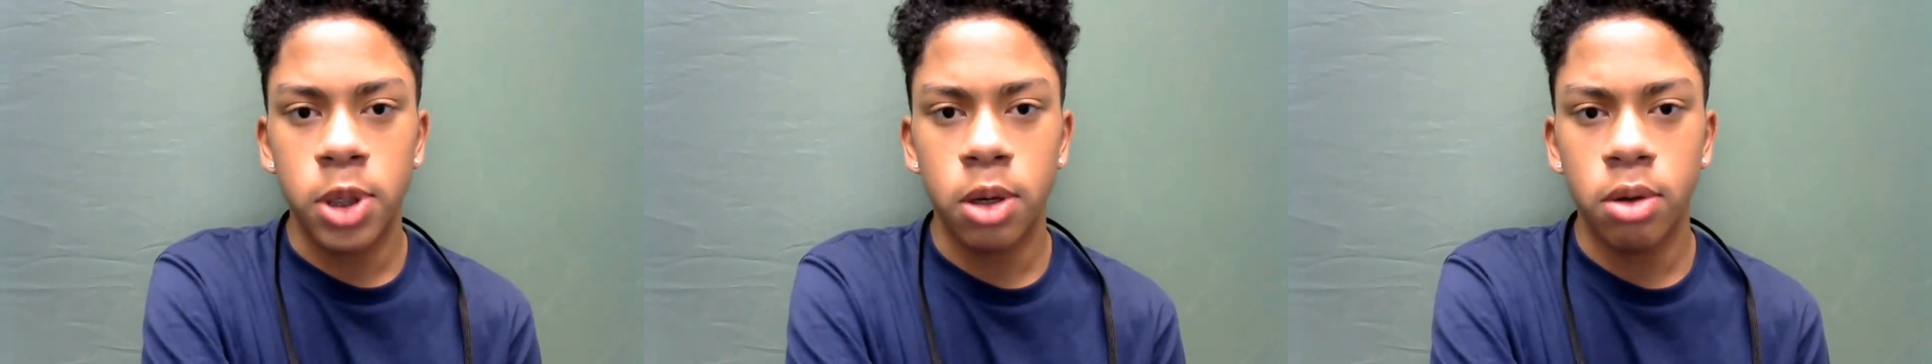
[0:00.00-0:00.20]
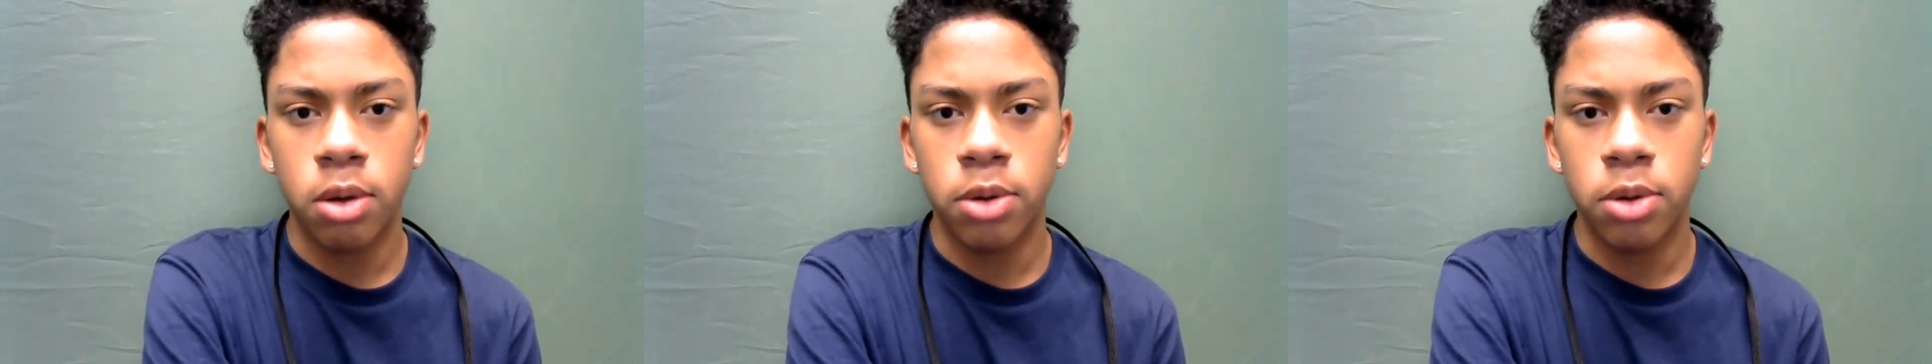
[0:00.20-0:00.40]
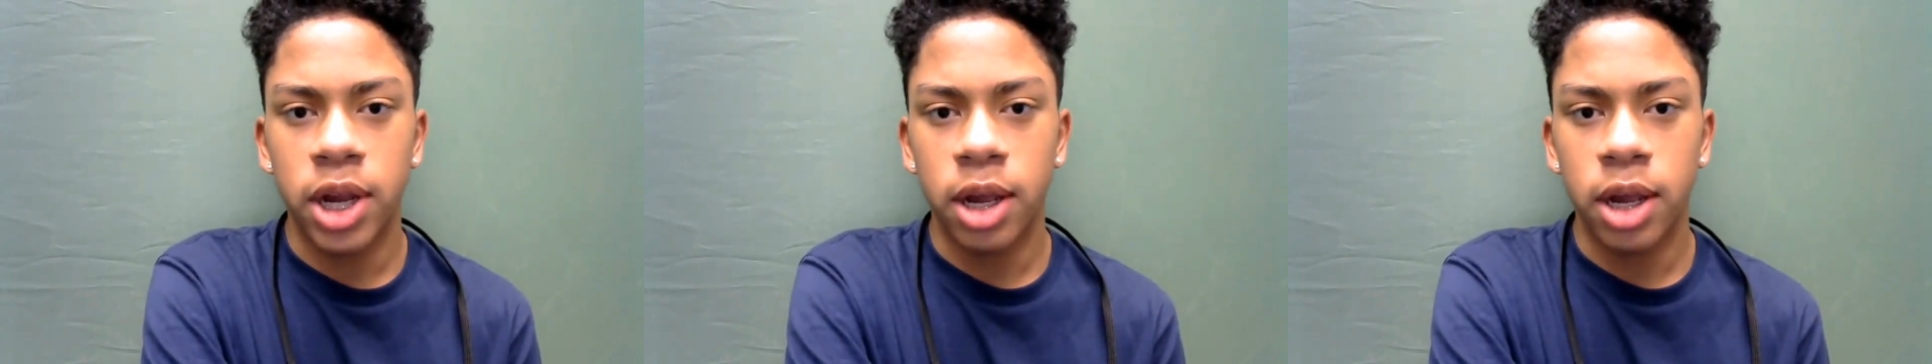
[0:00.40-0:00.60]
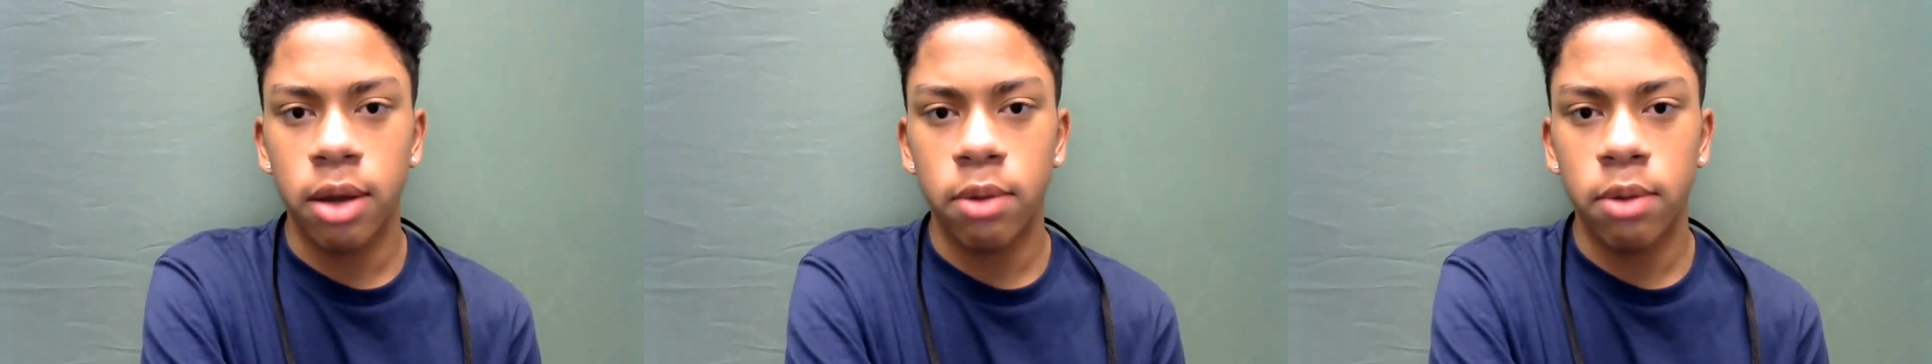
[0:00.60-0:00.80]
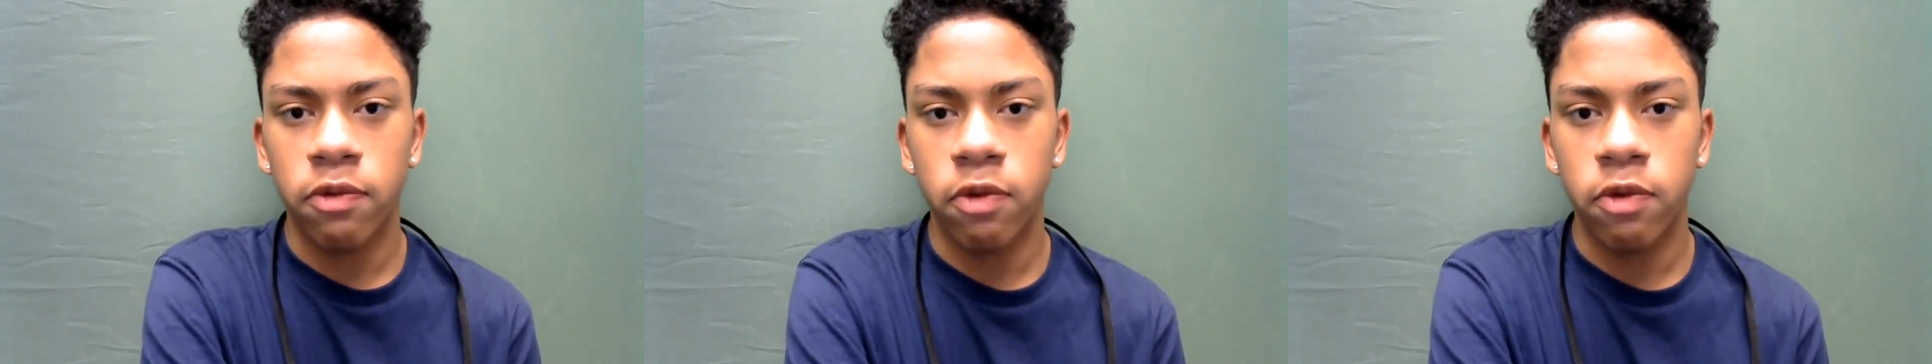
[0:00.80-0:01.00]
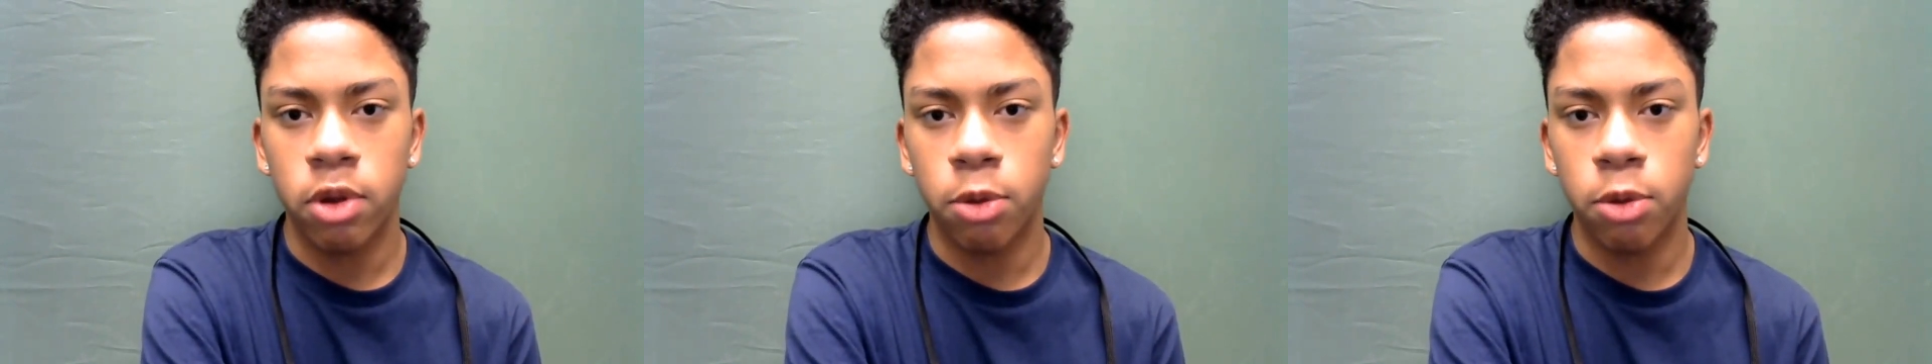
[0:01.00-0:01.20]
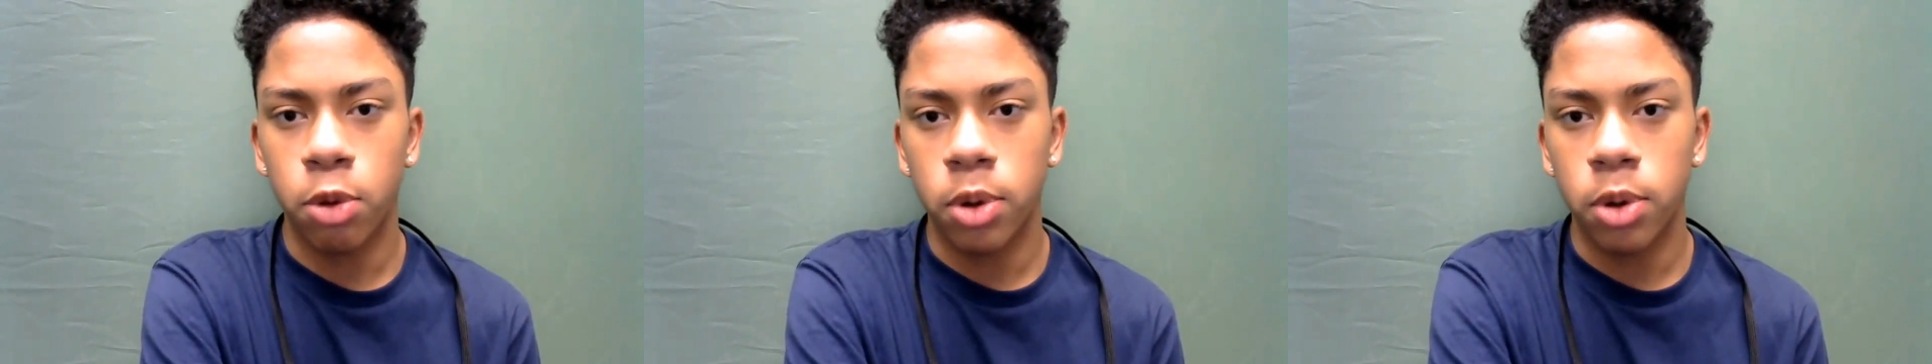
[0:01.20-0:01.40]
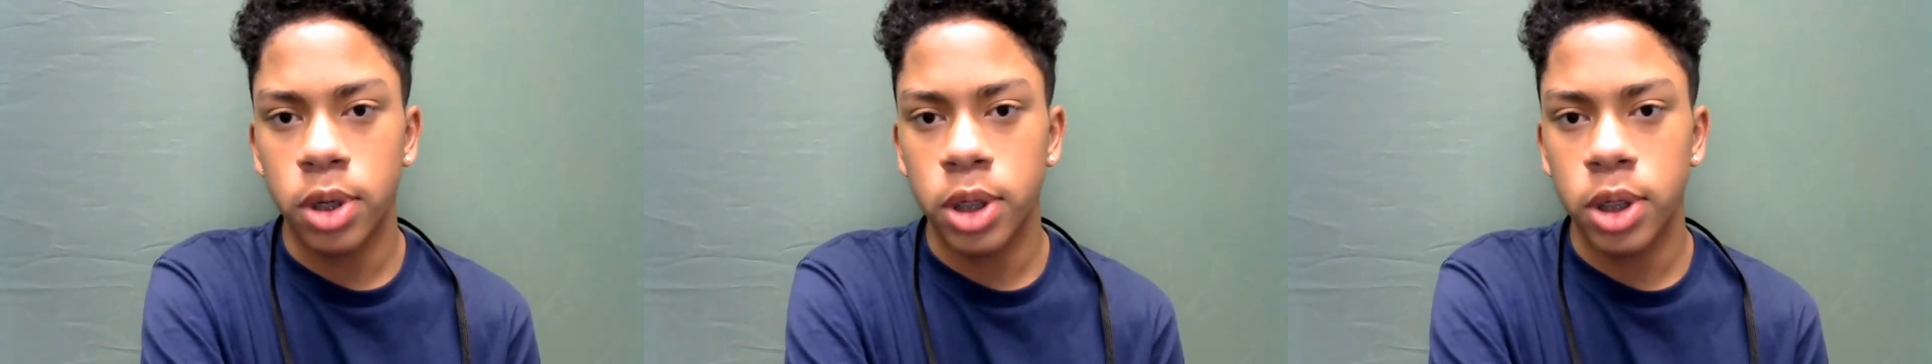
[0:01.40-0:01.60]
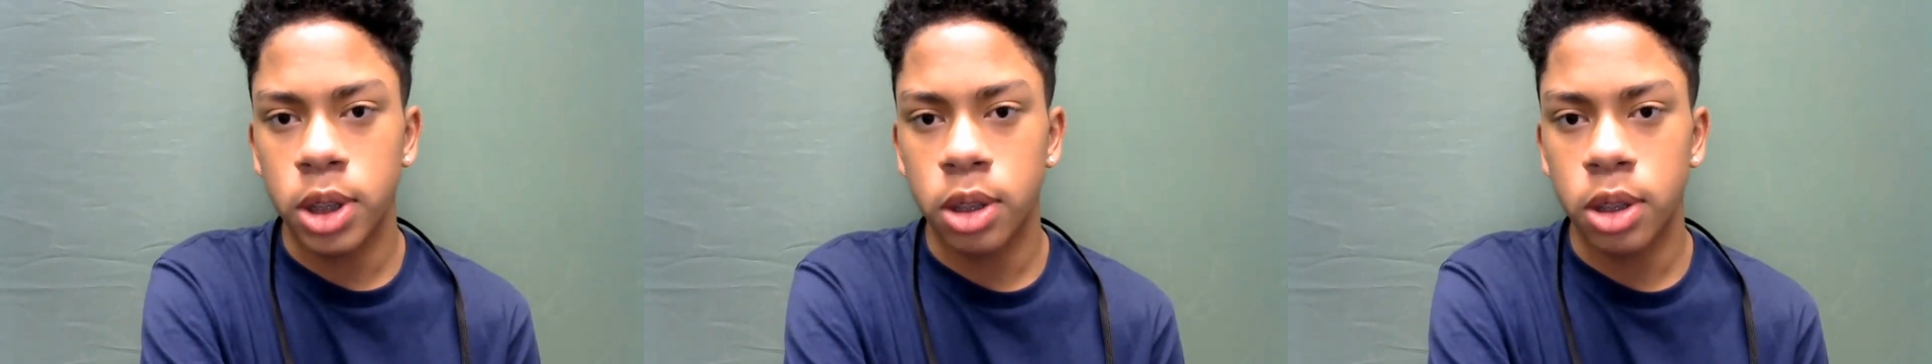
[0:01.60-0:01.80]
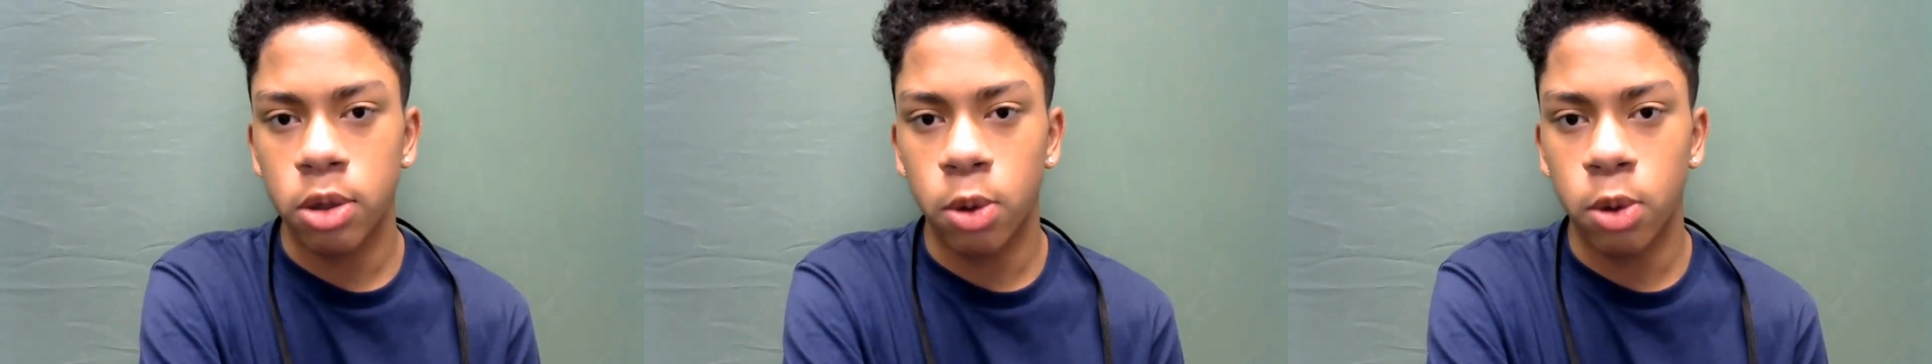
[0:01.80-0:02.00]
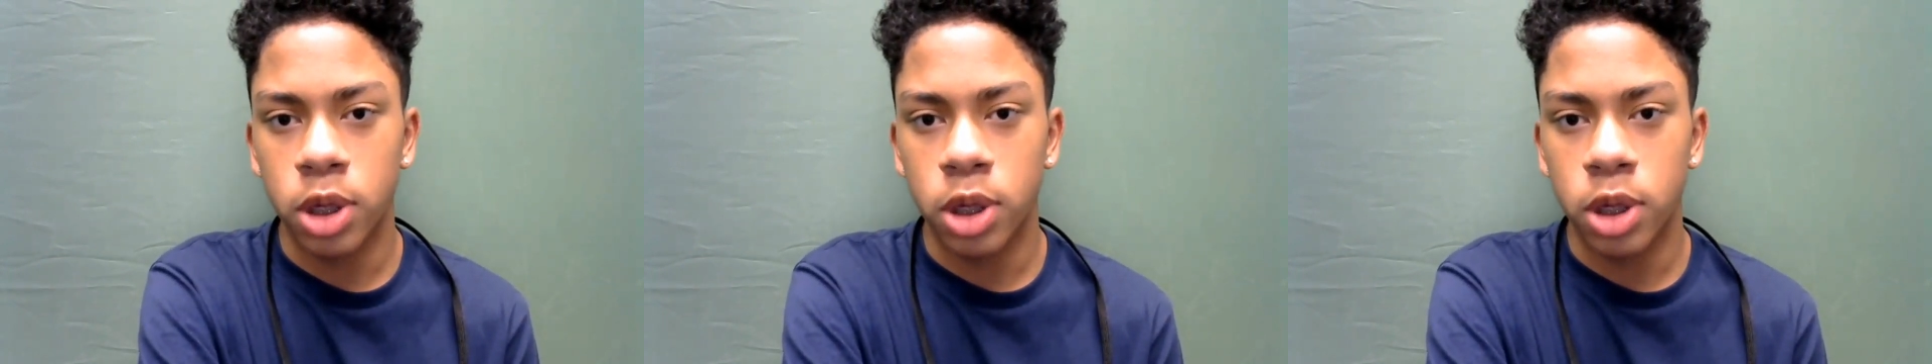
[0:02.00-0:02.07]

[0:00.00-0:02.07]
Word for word: first home game for the boys,